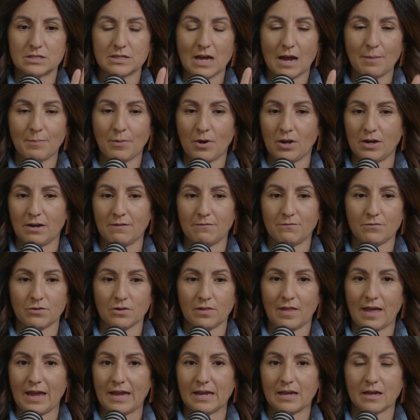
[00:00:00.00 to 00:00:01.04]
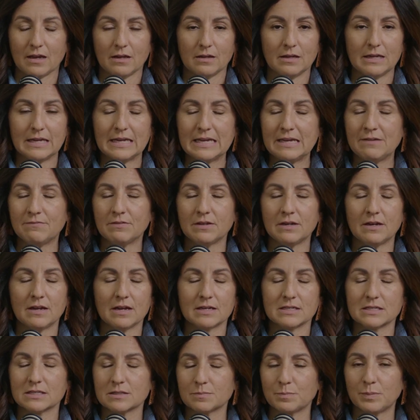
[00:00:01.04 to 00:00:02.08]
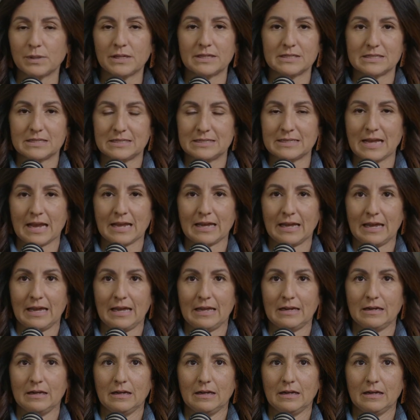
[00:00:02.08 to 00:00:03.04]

stop on it for like even a split second,